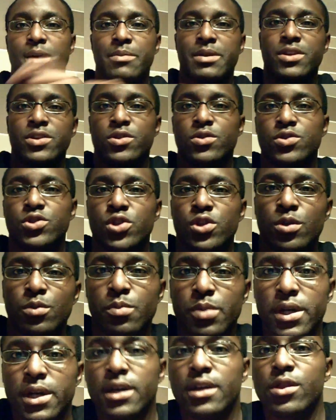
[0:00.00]
happening
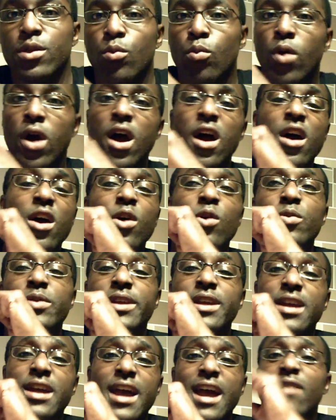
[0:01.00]
YouTube, the world,
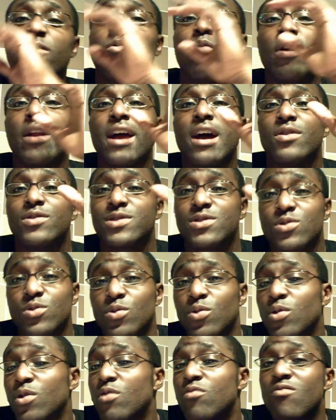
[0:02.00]
everyone else
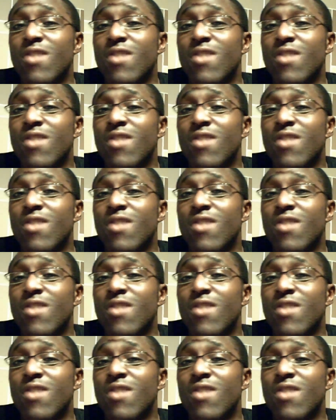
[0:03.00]
all